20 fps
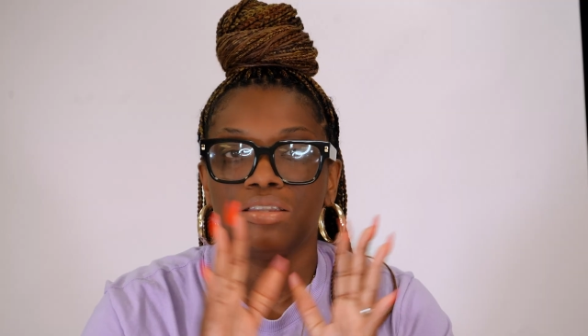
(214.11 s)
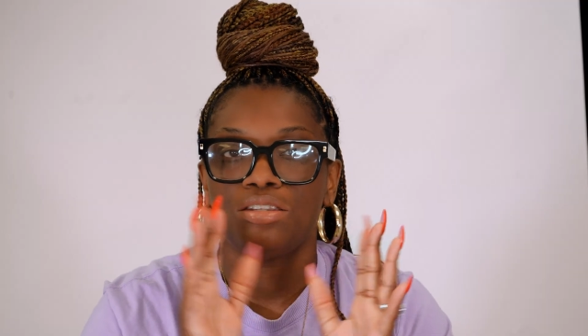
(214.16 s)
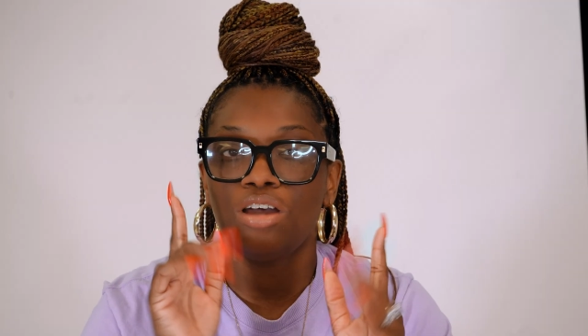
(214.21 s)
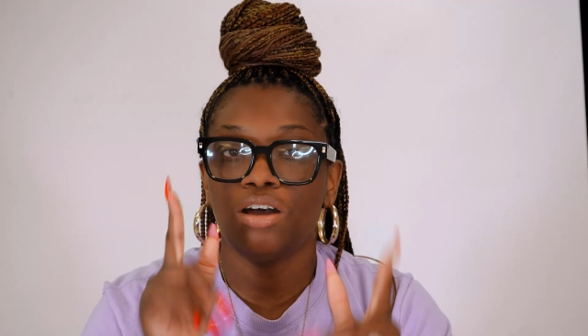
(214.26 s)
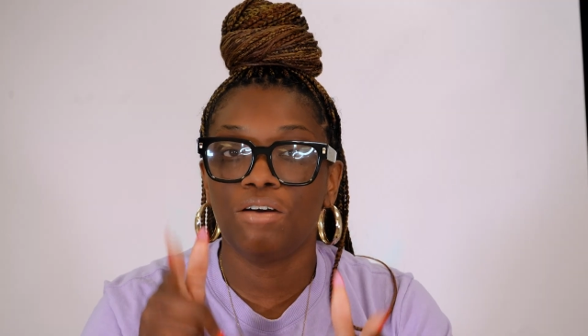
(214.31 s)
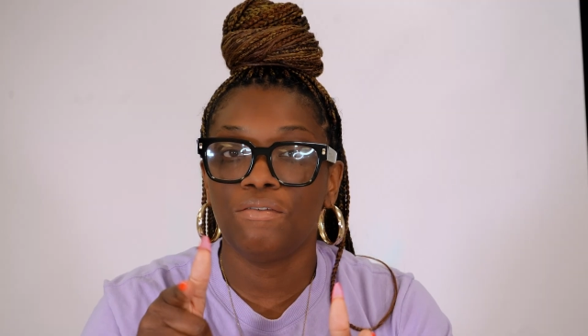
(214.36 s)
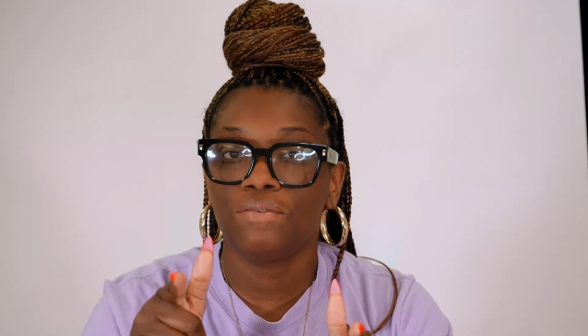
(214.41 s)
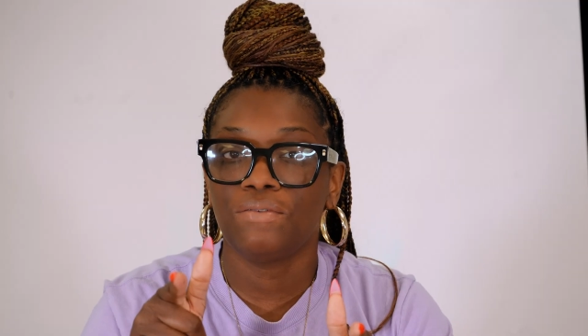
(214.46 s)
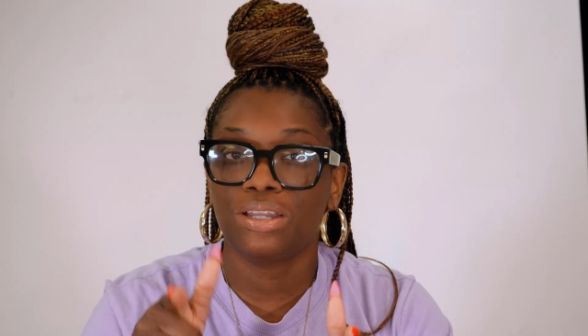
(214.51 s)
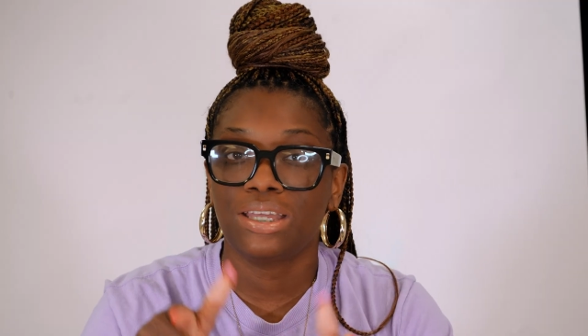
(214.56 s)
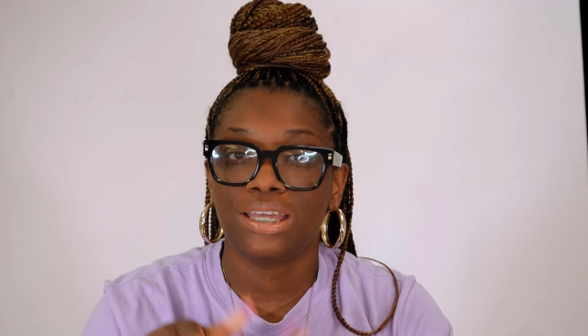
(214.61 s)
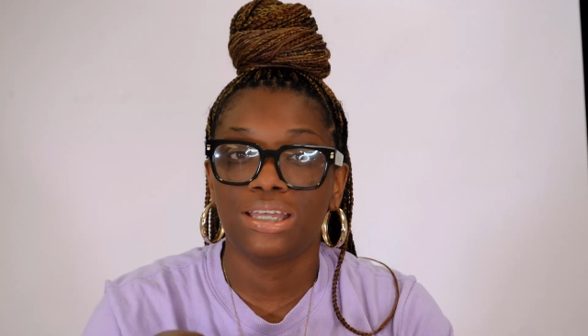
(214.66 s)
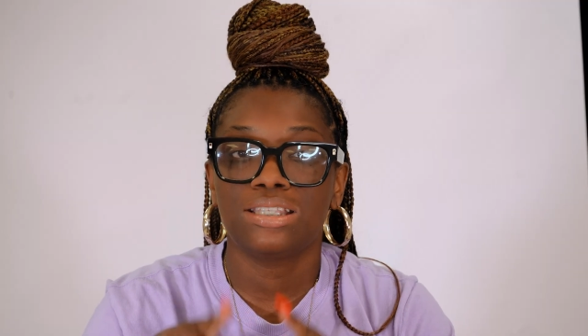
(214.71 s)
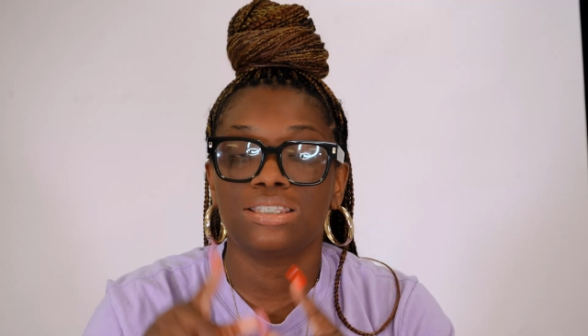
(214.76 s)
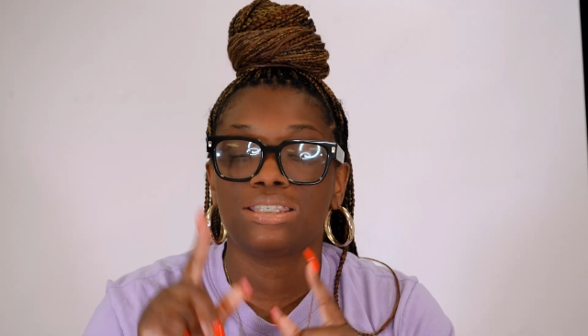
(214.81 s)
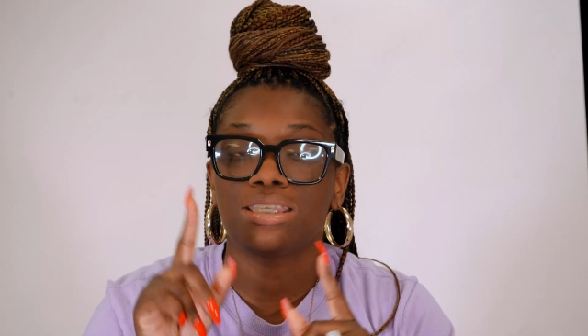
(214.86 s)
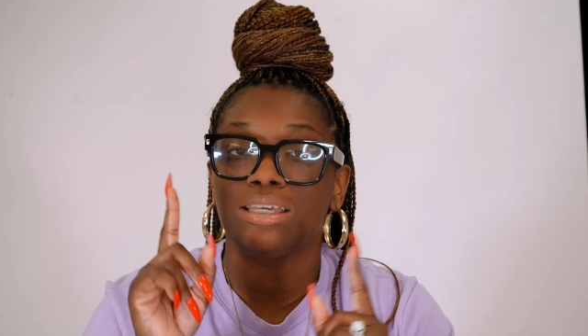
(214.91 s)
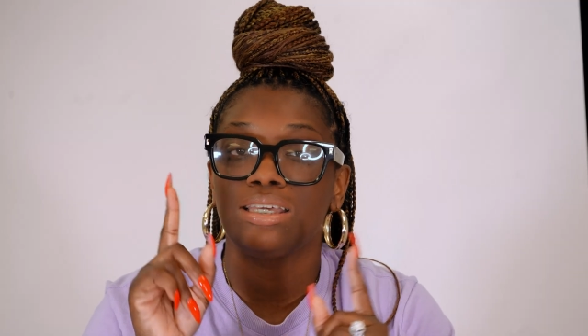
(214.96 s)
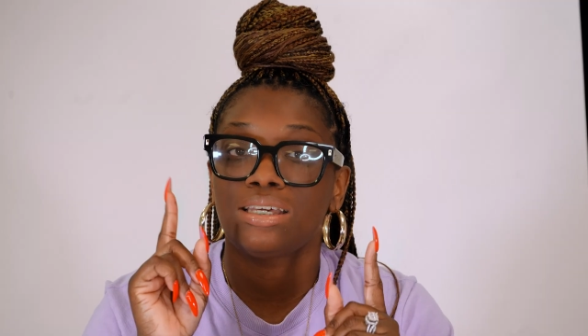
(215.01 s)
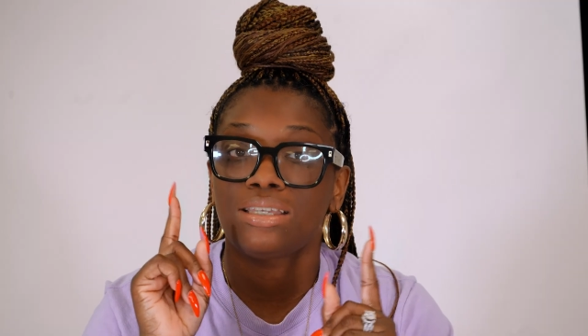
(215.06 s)
don't
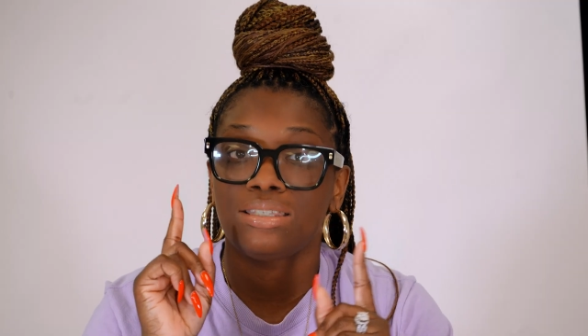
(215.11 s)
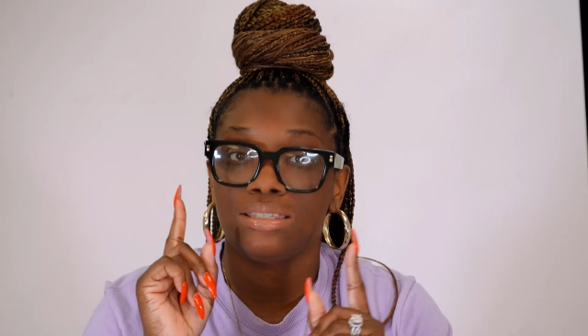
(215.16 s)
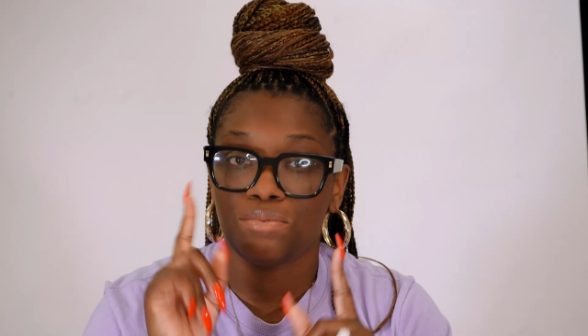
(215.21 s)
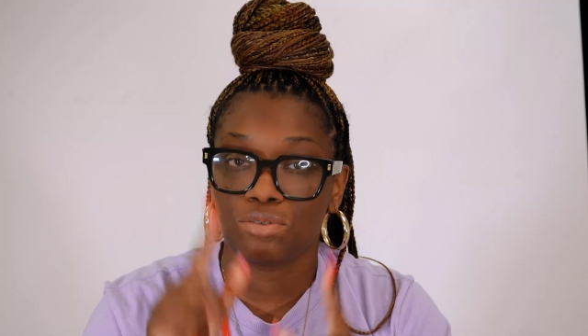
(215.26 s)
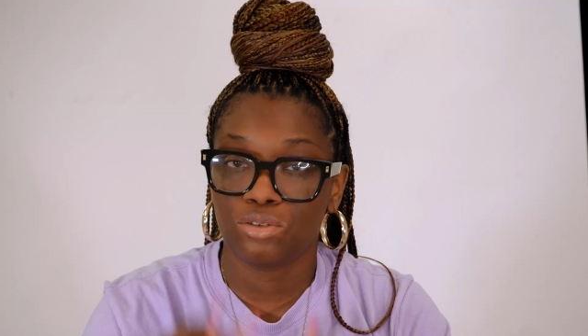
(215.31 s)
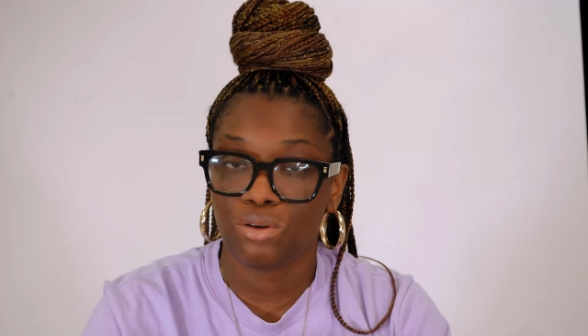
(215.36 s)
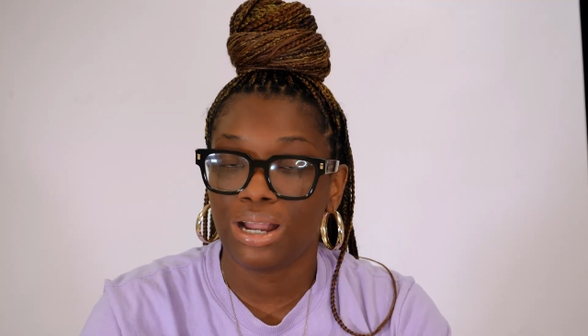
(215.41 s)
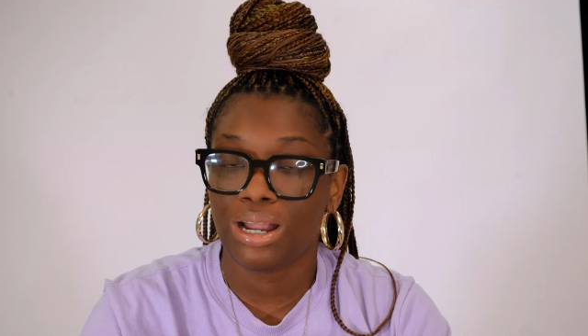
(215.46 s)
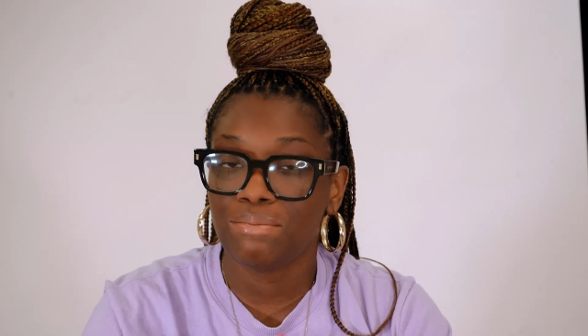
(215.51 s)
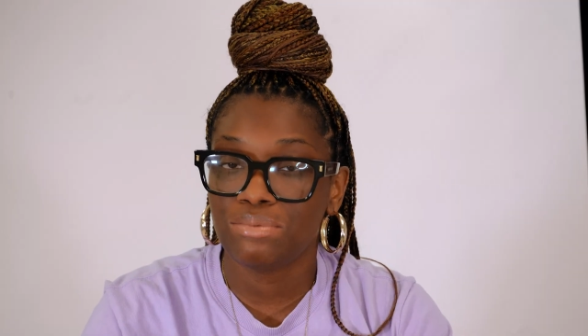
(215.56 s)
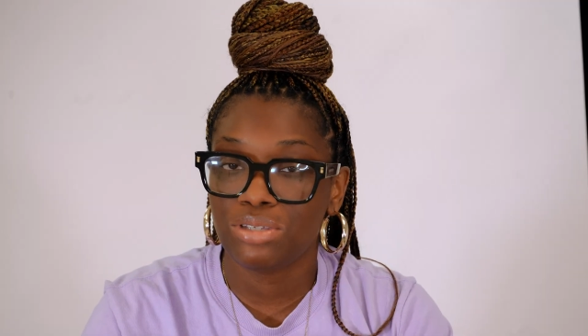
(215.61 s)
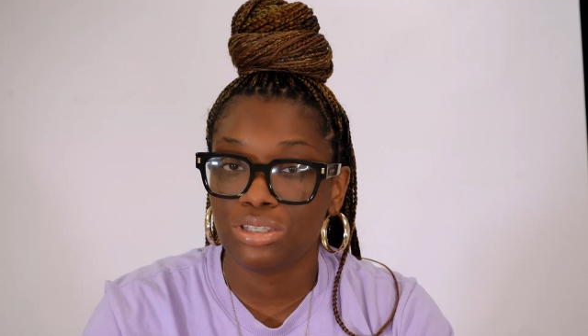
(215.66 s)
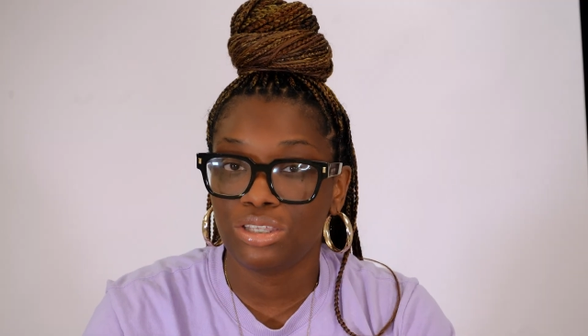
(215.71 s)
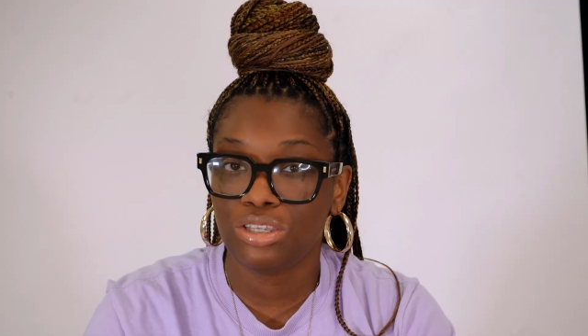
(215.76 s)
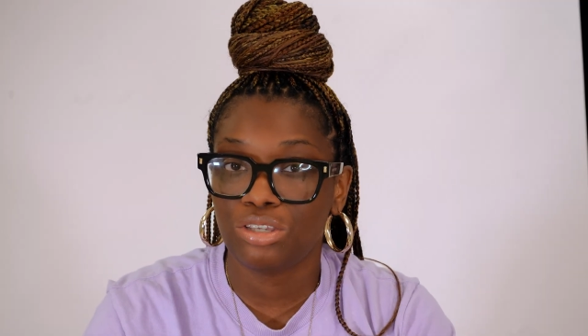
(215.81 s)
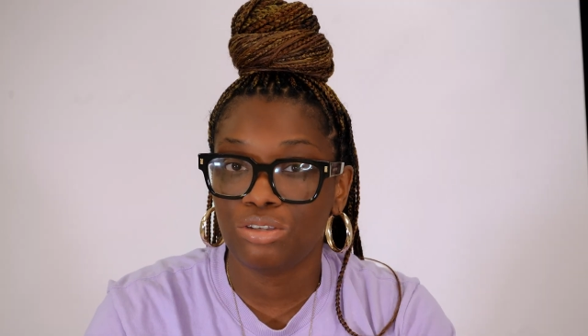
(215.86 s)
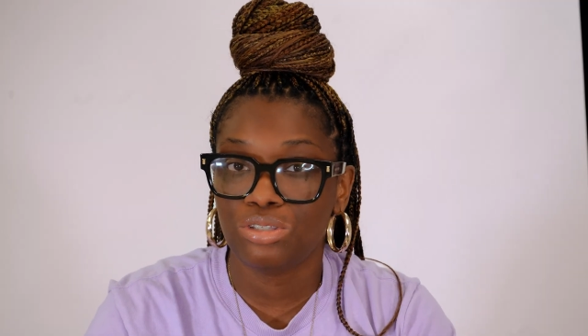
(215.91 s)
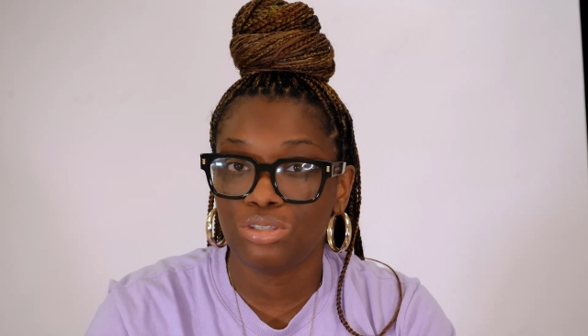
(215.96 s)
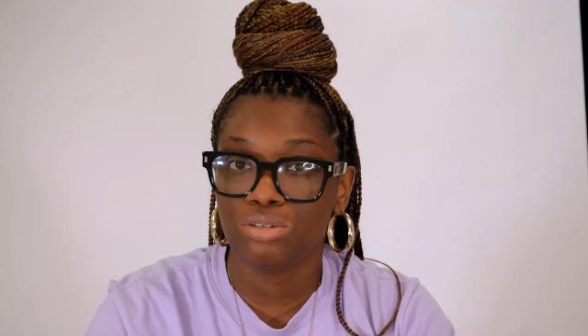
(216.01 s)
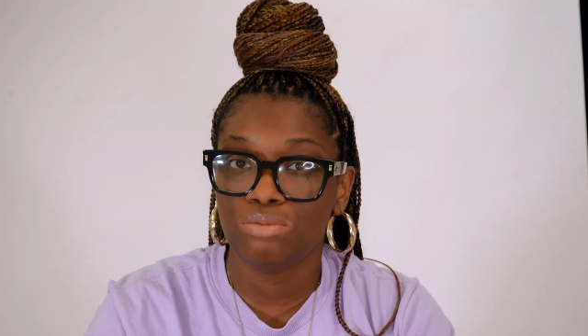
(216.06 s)
forget to subscribe to the
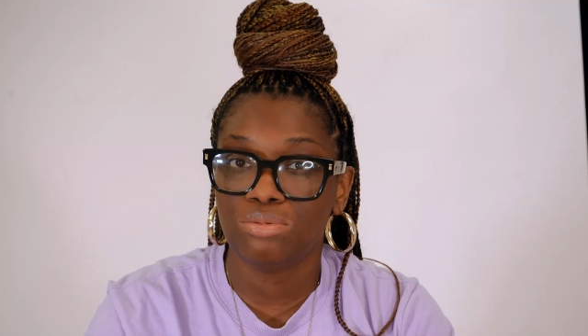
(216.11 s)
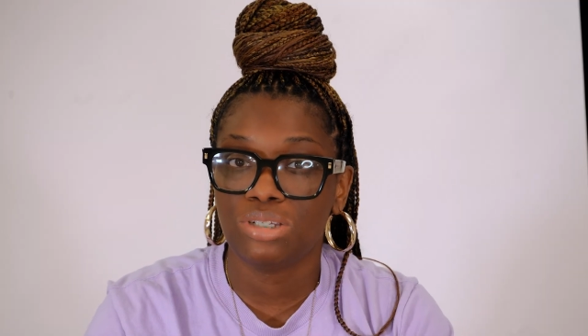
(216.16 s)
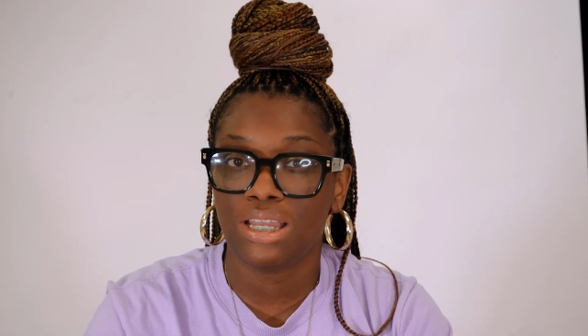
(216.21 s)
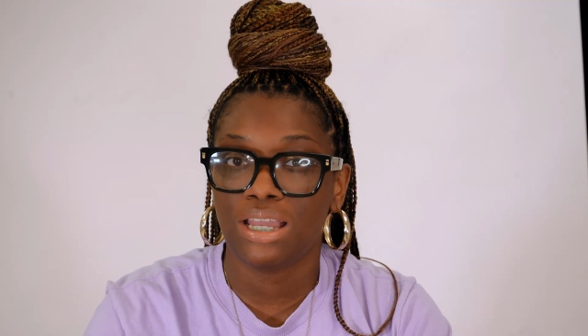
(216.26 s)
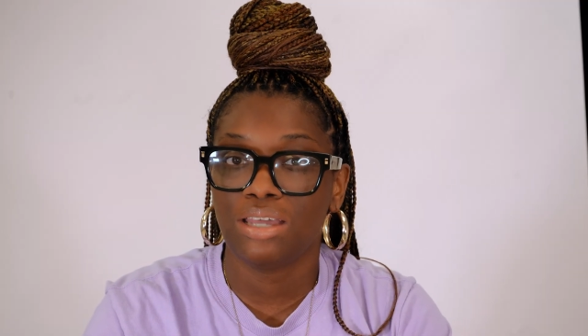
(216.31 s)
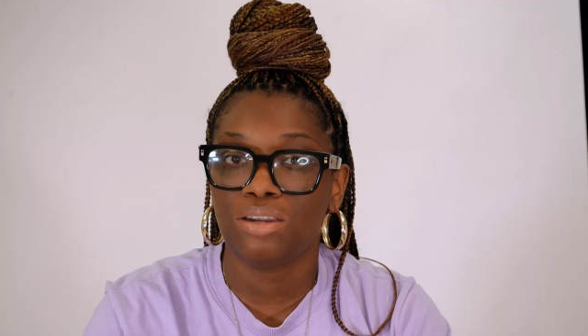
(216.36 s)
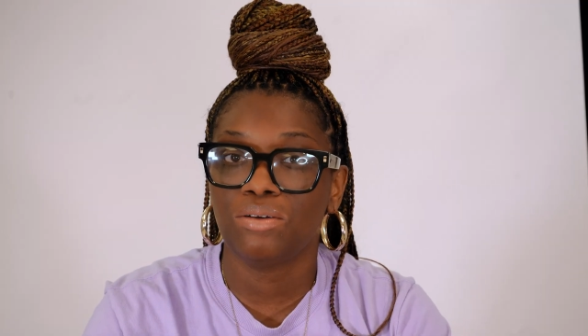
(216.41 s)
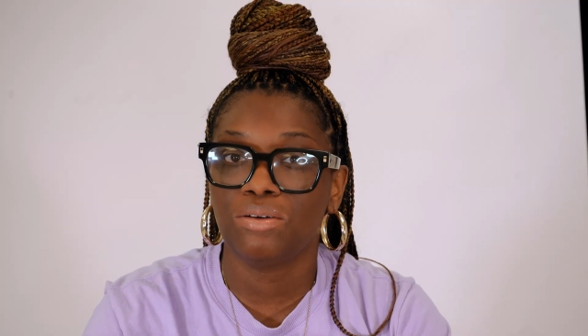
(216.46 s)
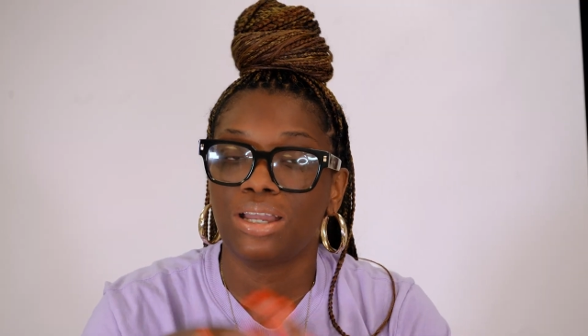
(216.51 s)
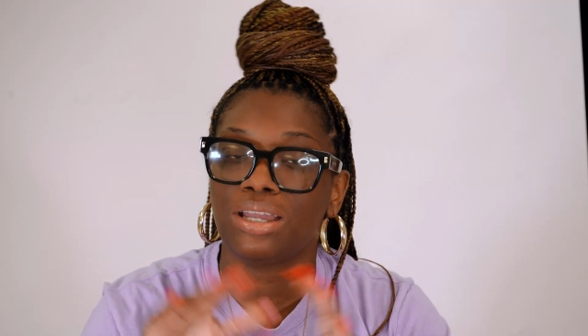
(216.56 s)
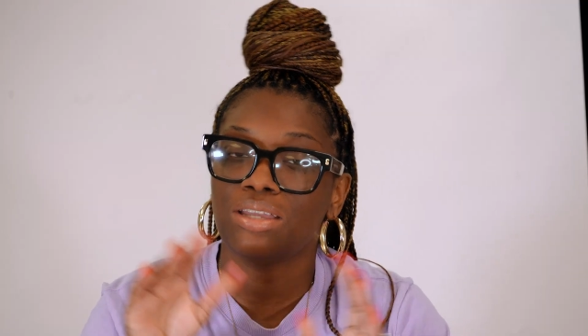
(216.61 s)
YouTube channel,